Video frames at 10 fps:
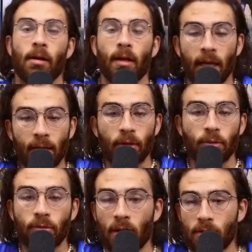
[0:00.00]
Anyone who
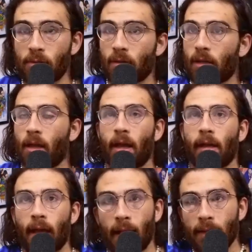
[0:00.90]
tells you that,
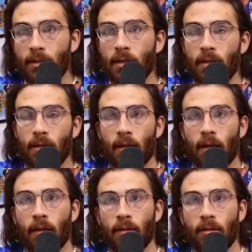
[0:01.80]
like,
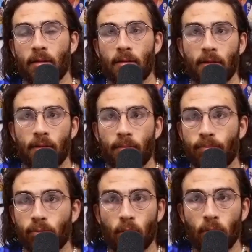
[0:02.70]
the
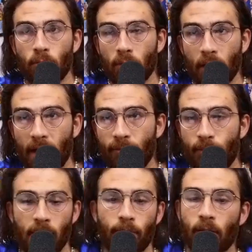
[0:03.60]
pro-life
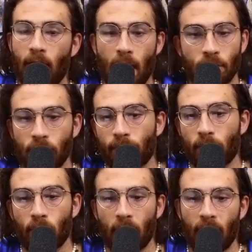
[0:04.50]
people are actually
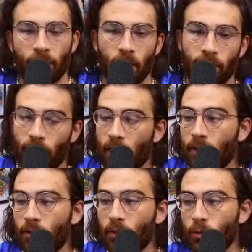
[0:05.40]
pro-life are
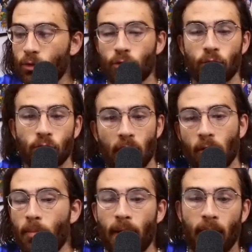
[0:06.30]
fucking delusional,
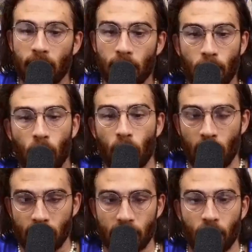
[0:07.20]
psychopathic
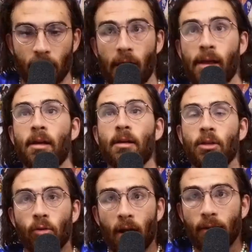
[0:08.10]
morons, okay?
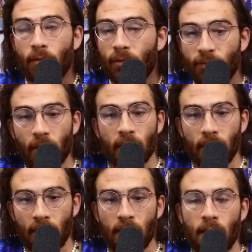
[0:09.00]
You're either a fucking
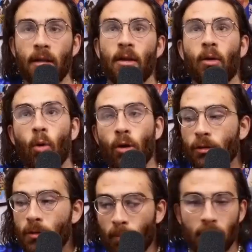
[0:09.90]
idiot or
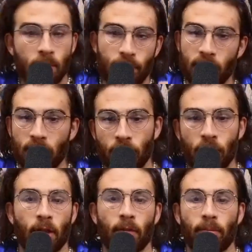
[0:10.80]
you're the biggest piece of
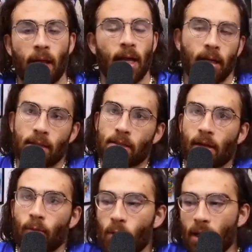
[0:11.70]
shit on the planet. It's, like,
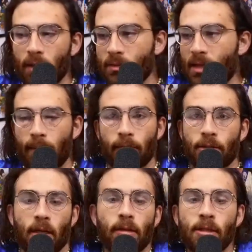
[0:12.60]

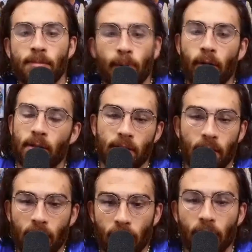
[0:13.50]
well-established. At this point, it's
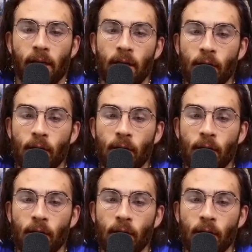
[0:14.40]
literally